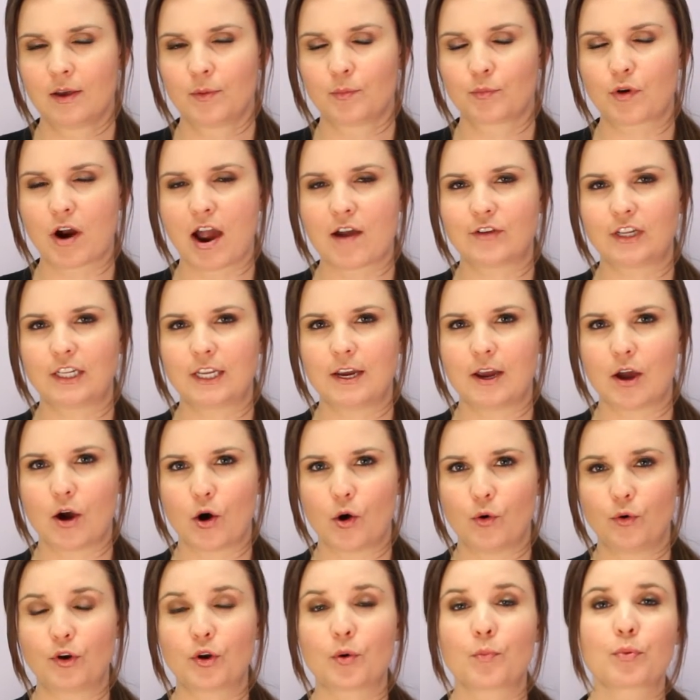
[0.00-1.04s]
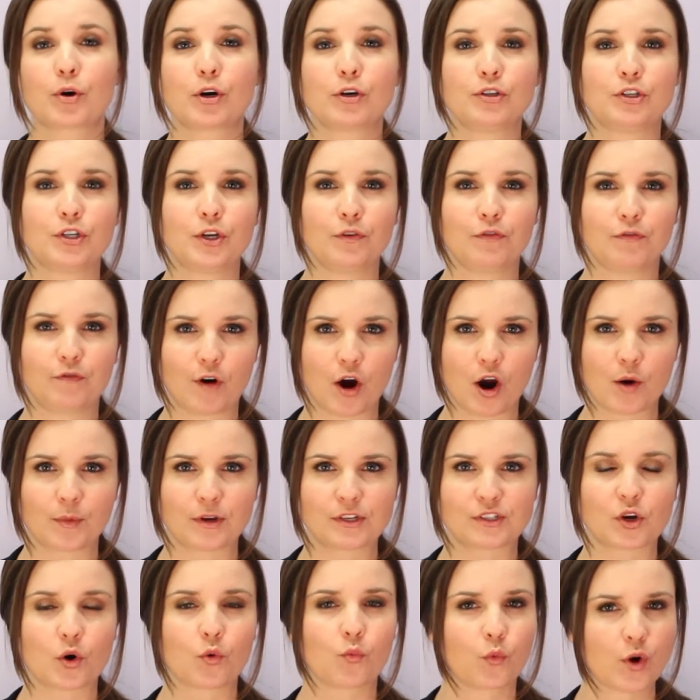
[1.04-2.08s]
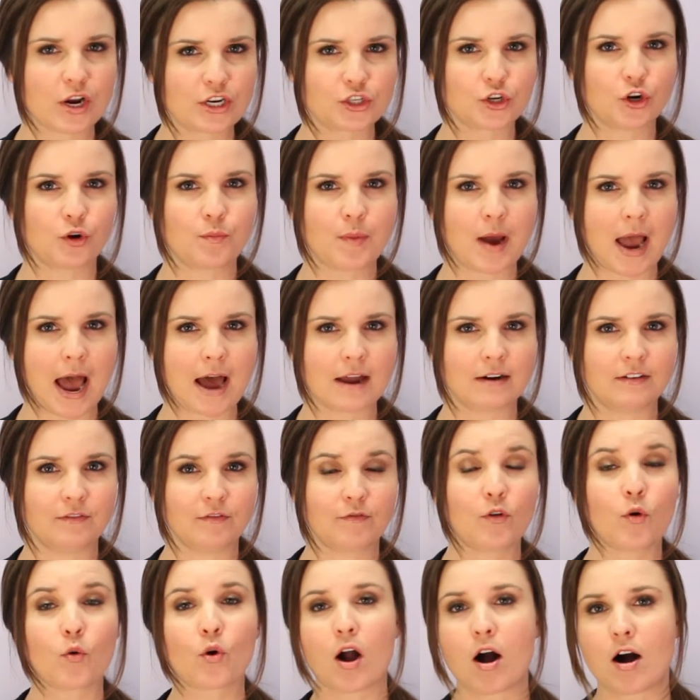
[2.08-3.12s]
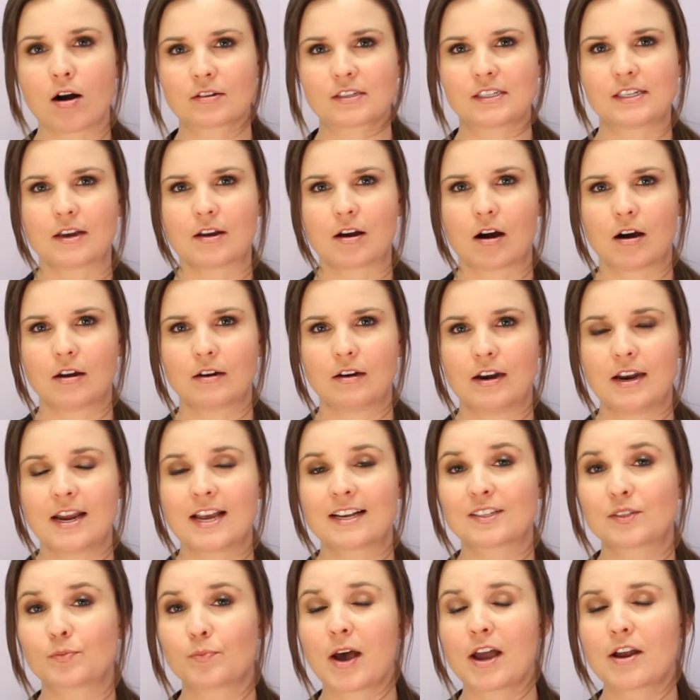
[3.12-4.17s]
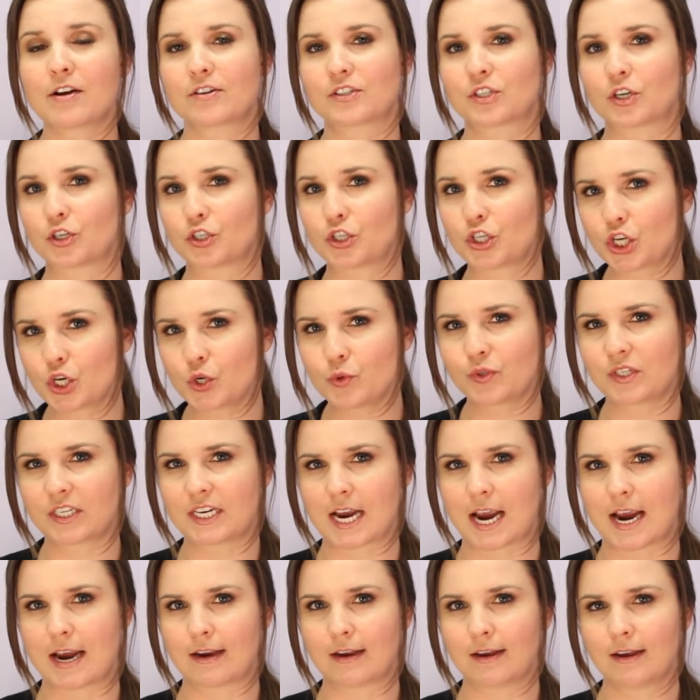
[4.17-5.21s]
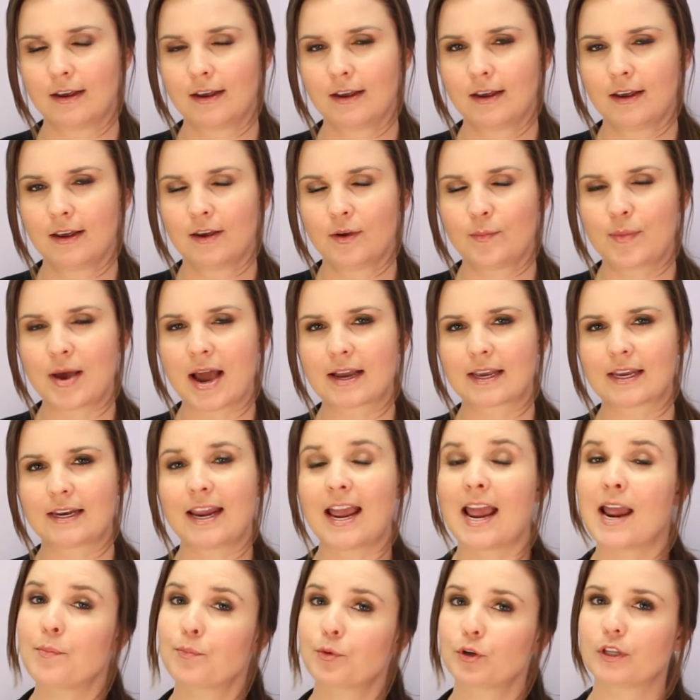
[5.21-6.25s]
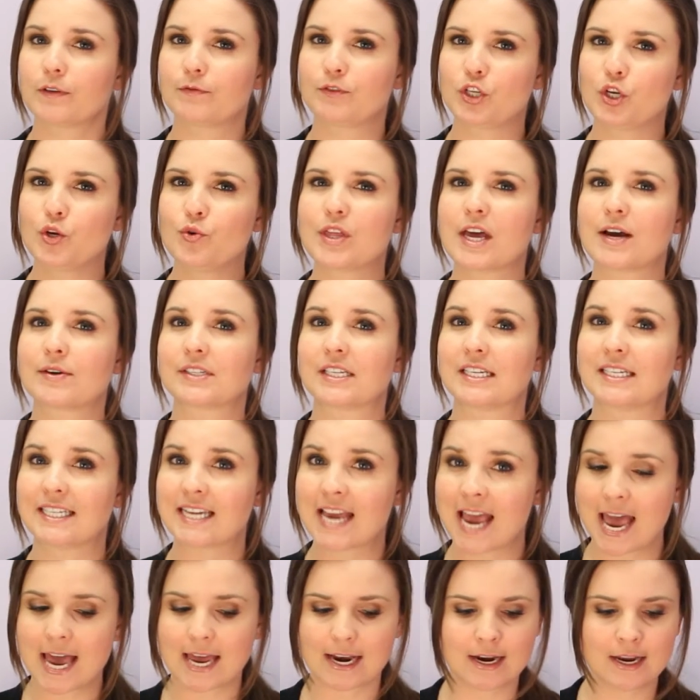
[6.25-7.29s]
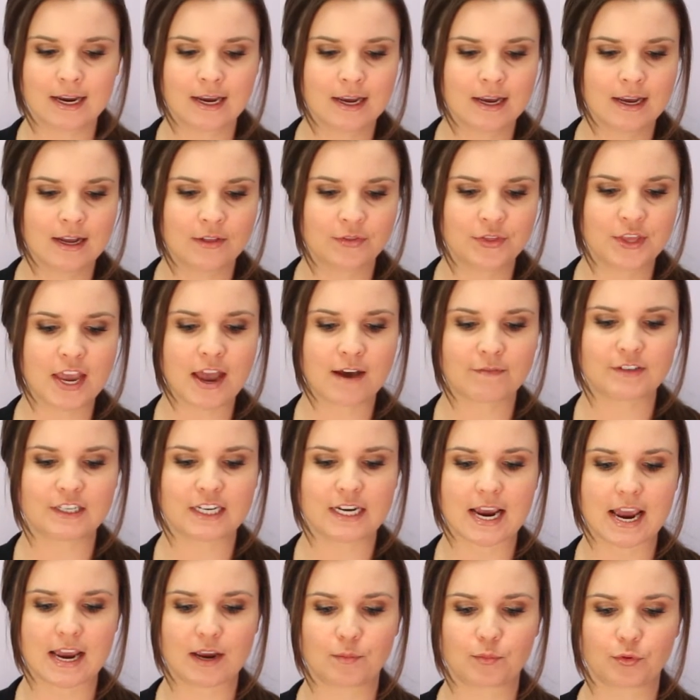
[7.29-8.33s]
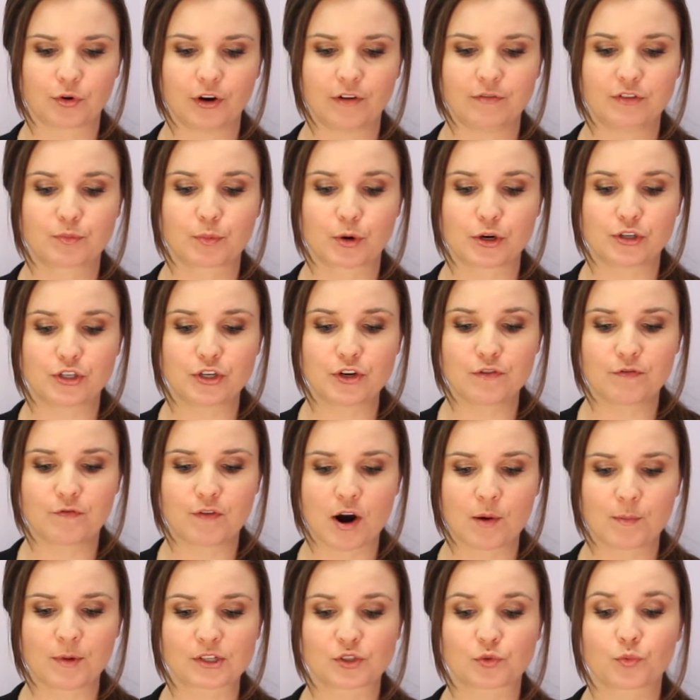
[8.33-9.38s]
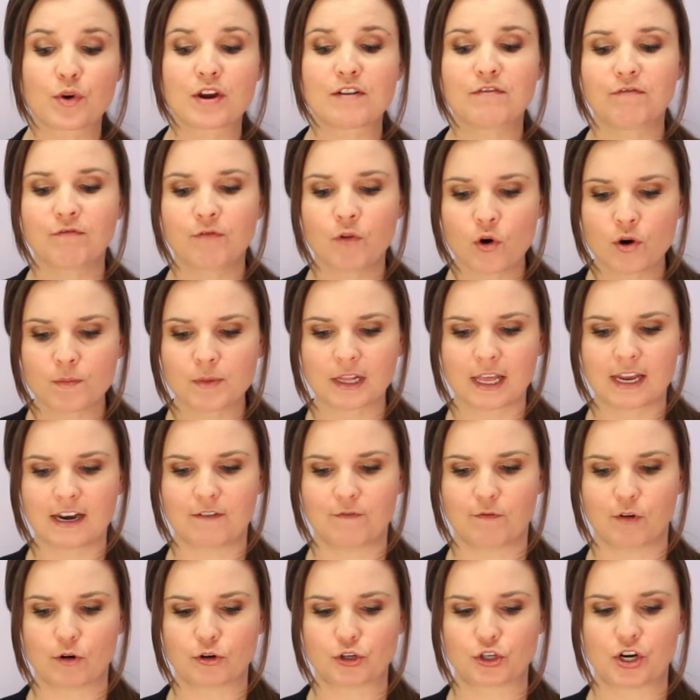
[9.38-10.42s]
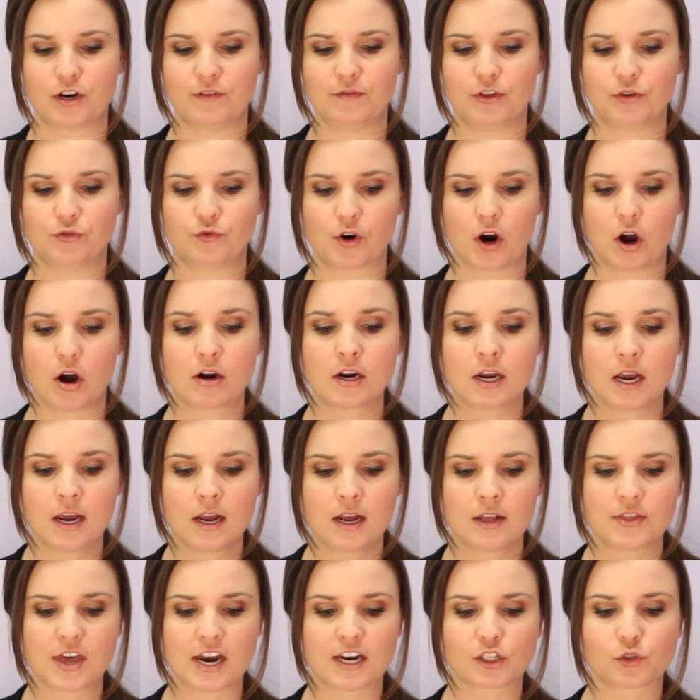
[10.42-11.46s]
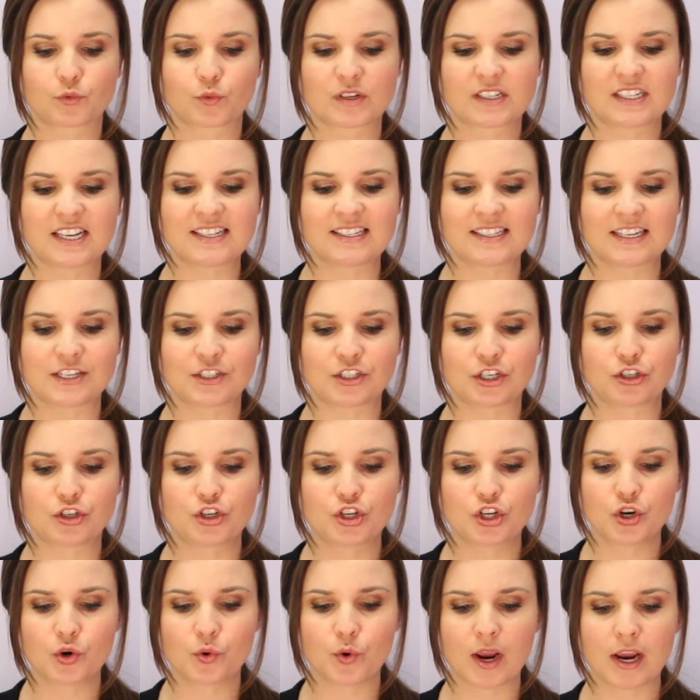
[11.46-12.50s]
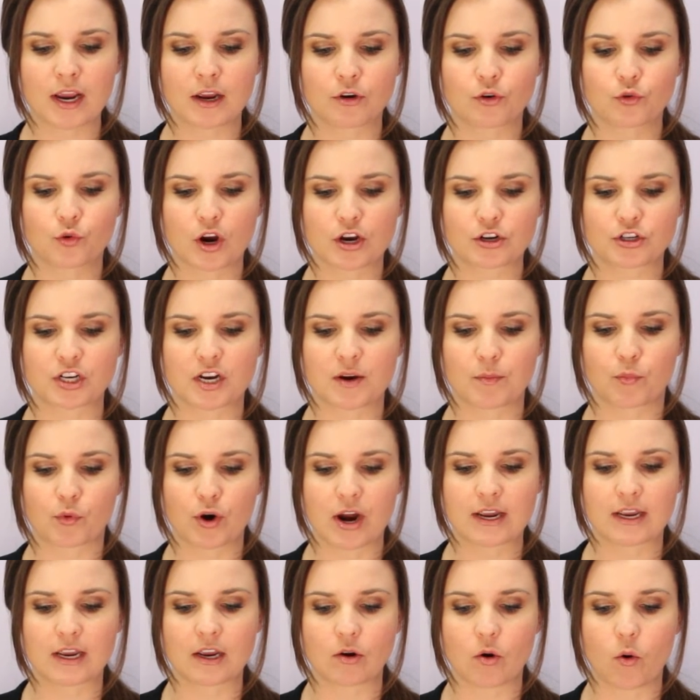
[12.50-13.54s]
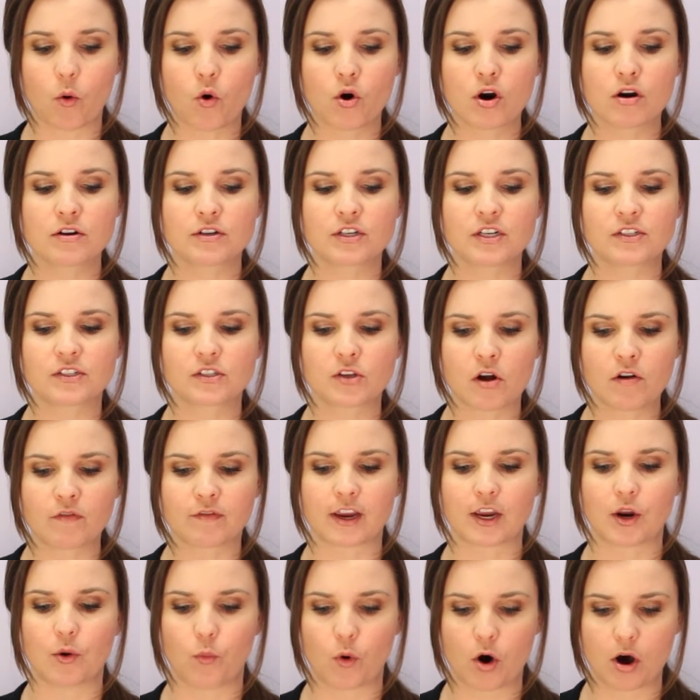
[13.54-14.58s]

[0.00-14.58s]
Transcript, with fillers: Privately owned Purdue Pharma's original patent for Oxycontin expires on Tuesday. Back in April of 2010, the FDA approved Purdue Pharma's reformulated version of the drug that is resistant to chewing, crushing, breaking, or dissolving in